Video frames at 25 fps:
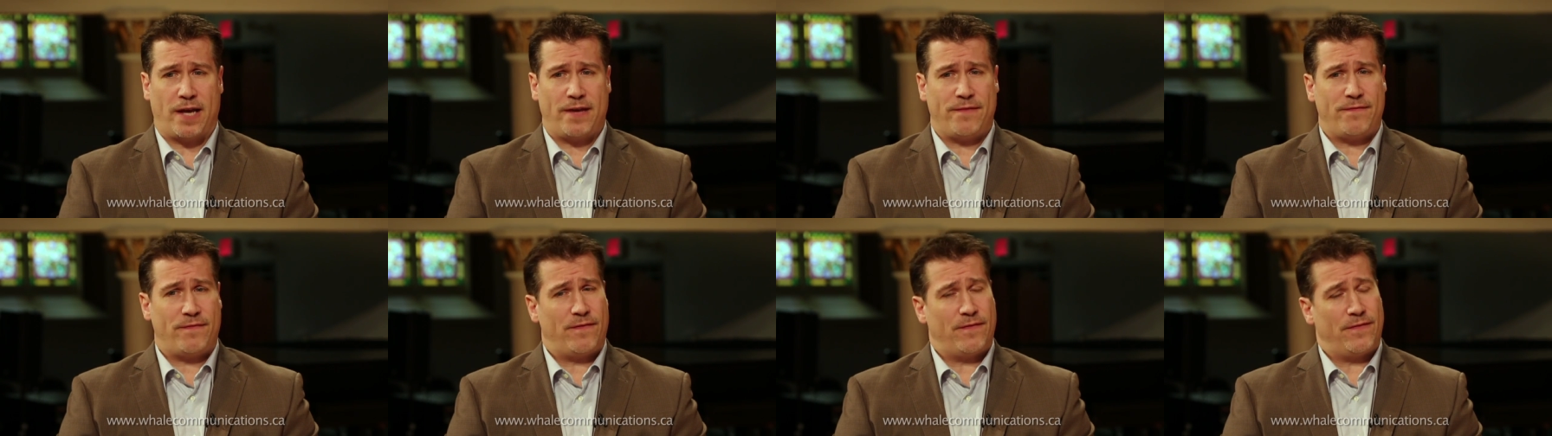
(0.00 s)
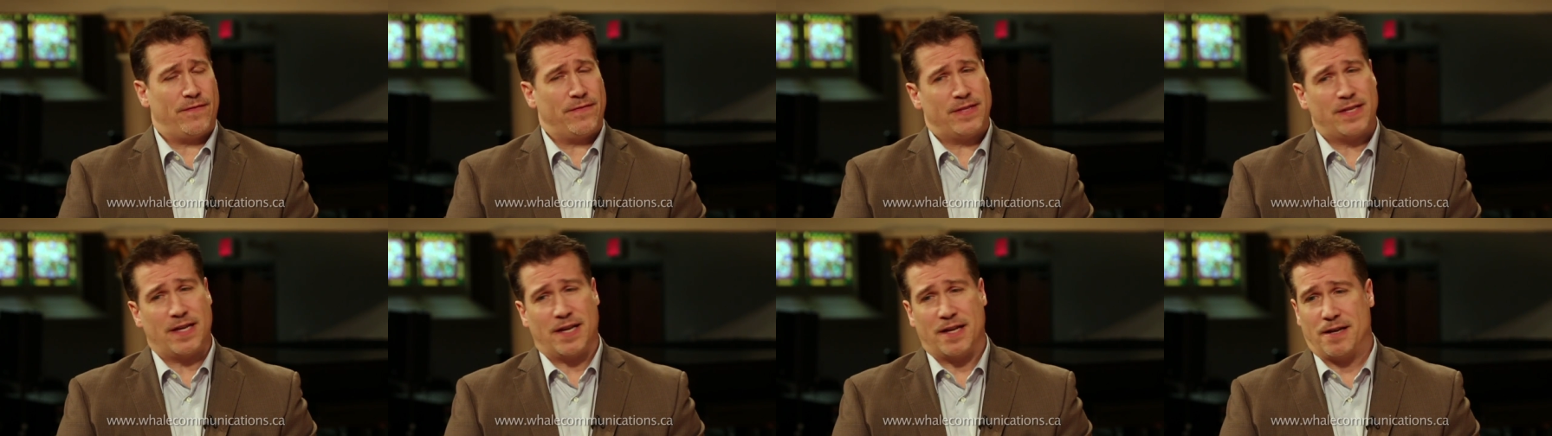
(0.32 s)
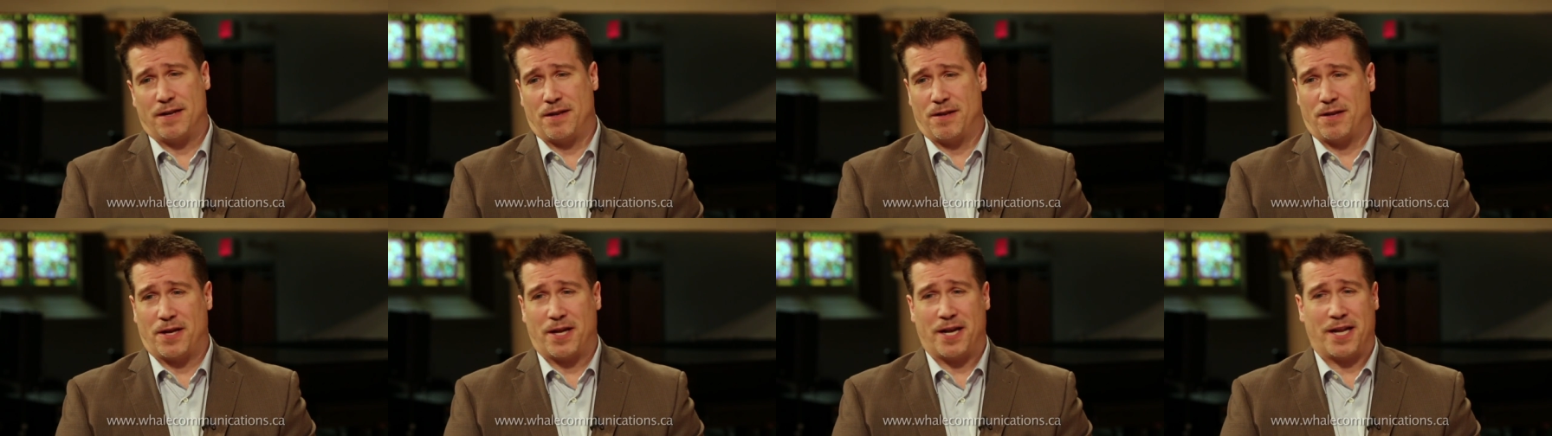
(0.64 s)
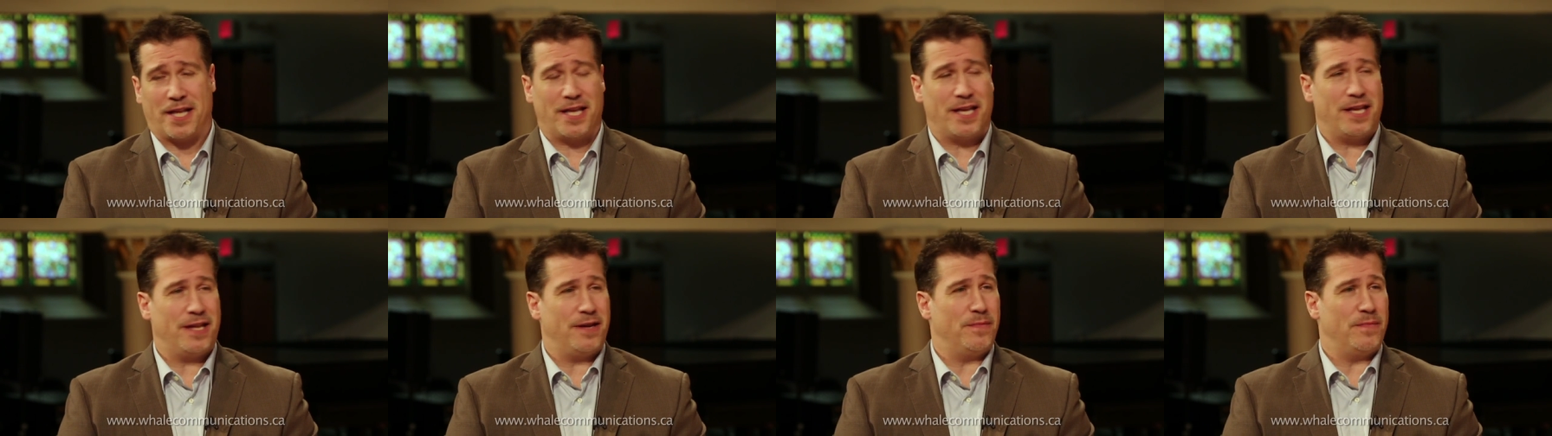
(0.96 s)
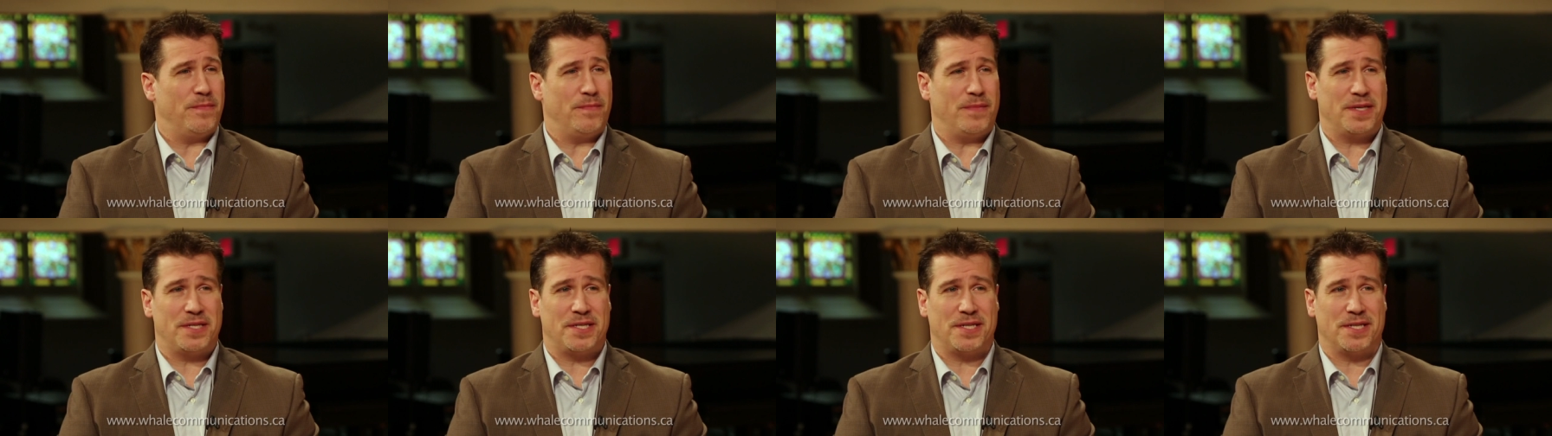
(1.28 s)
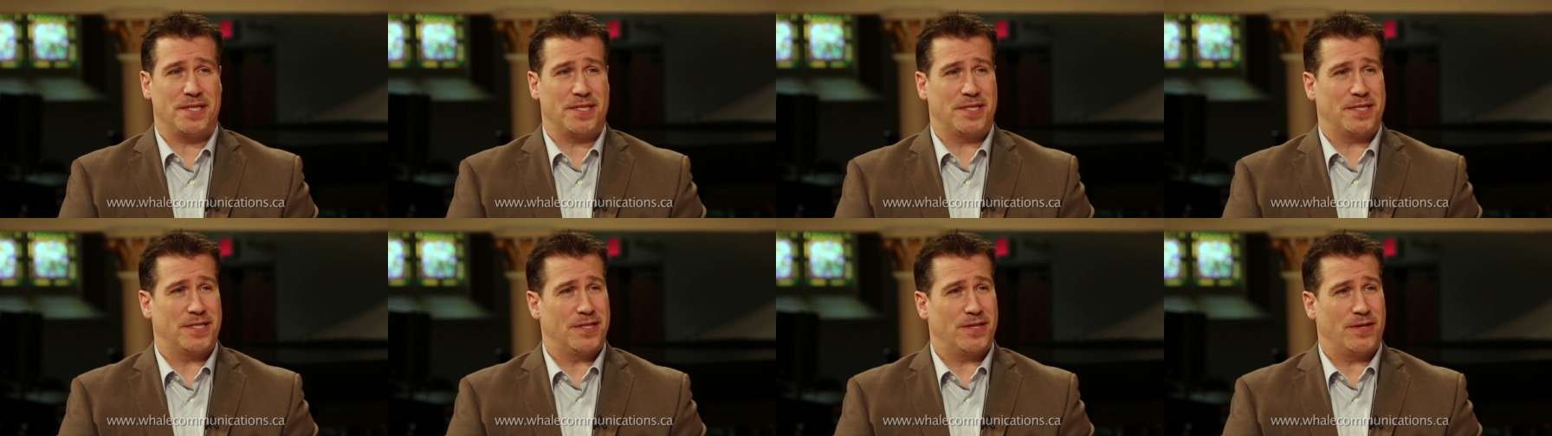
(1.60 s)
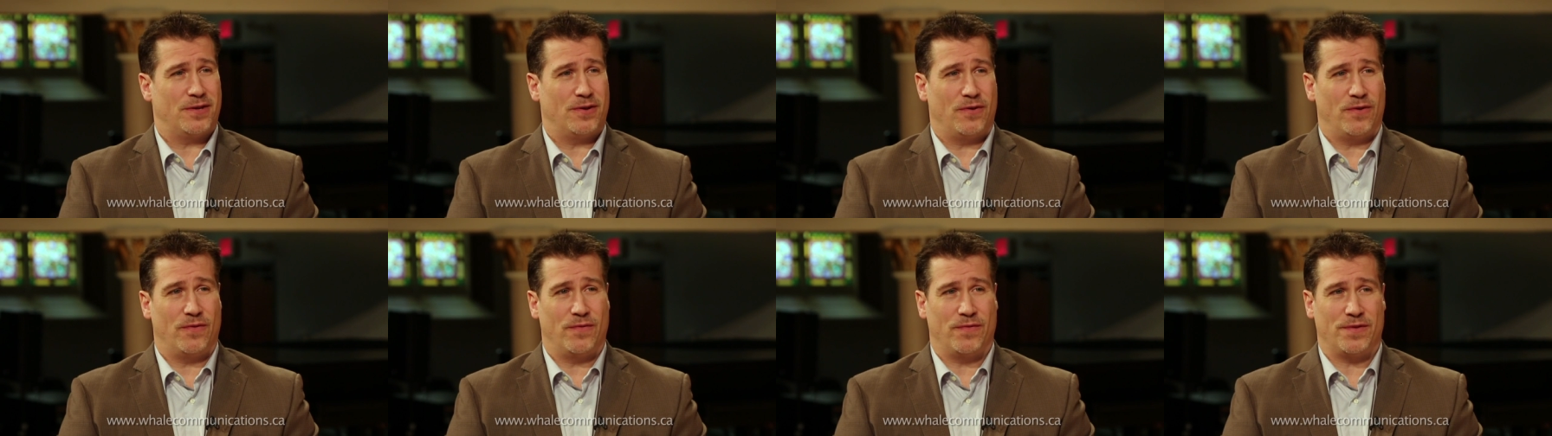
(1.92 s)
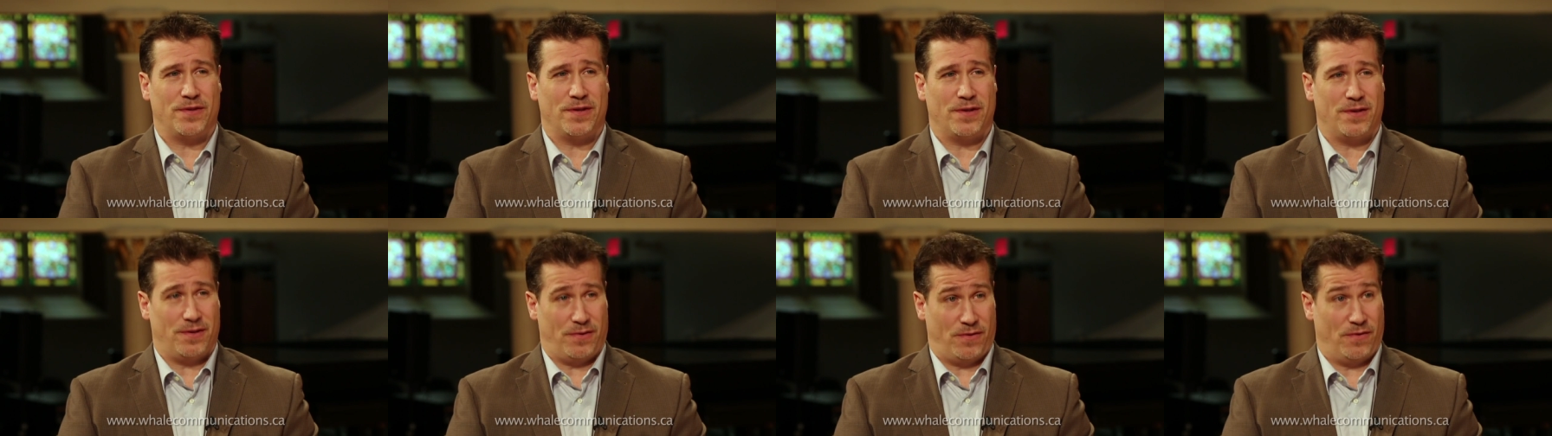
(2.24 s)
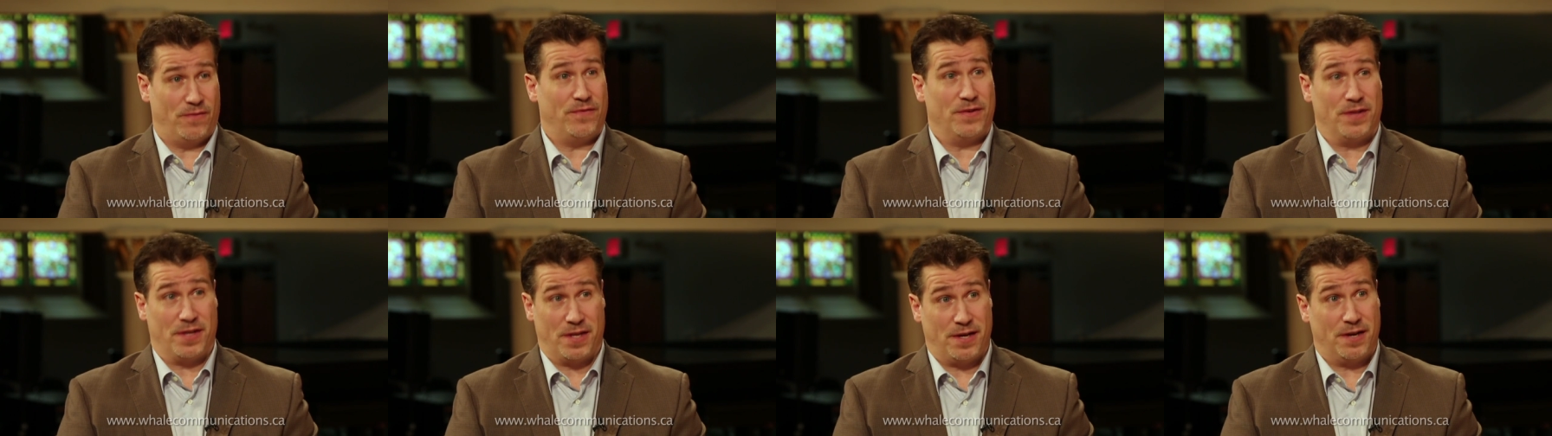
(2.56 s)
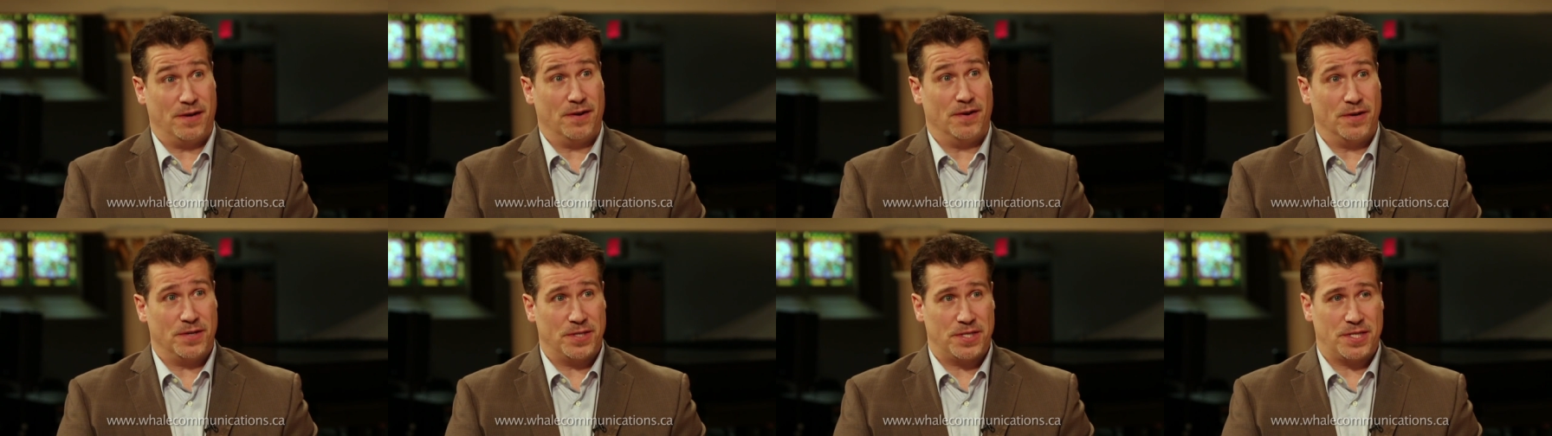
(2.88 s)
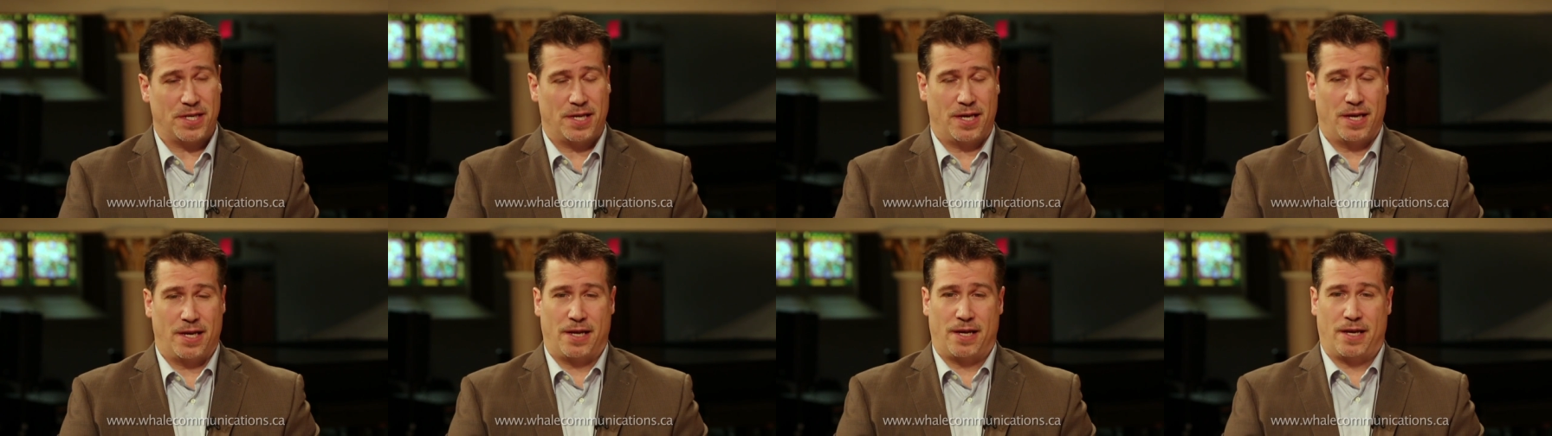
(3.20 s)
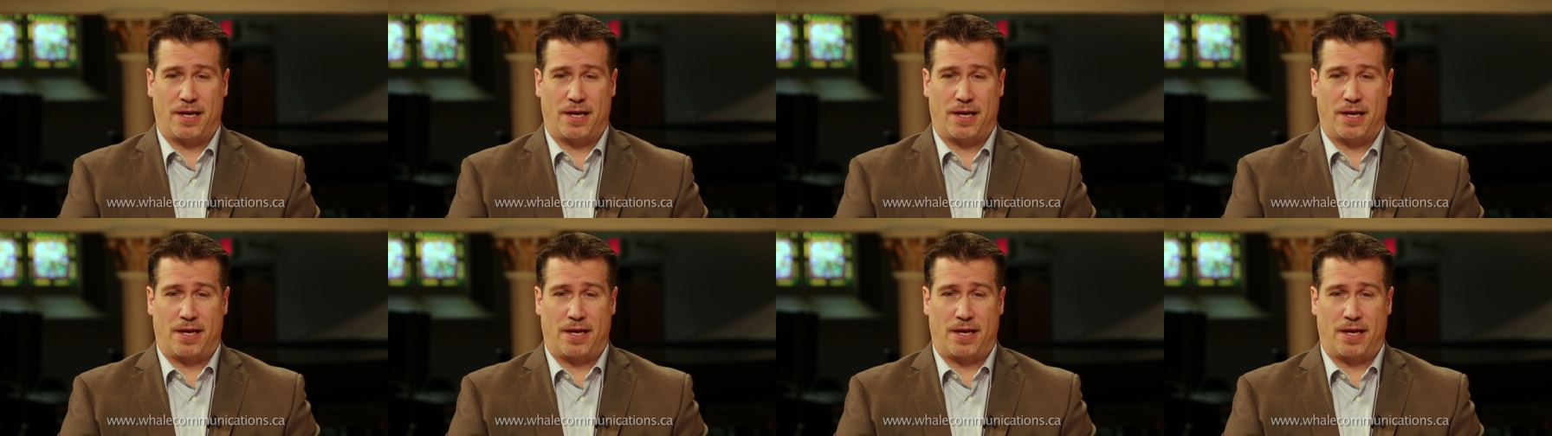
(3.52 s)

I've done a lot of hit and misses over the, over the years.